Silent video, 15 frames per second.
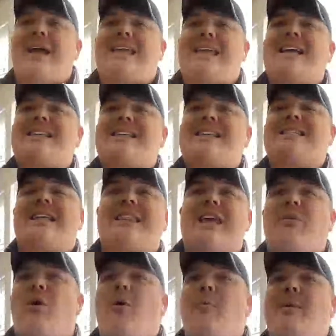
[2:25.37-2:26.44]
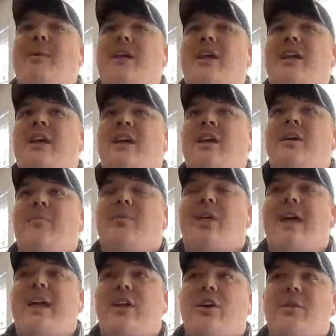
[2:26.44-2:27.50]
My guess is that they won't be
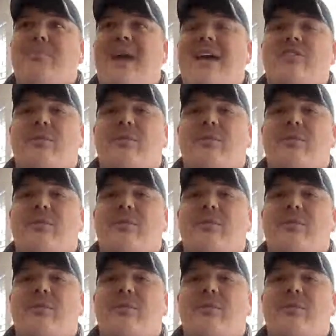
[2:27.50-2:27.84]
playing good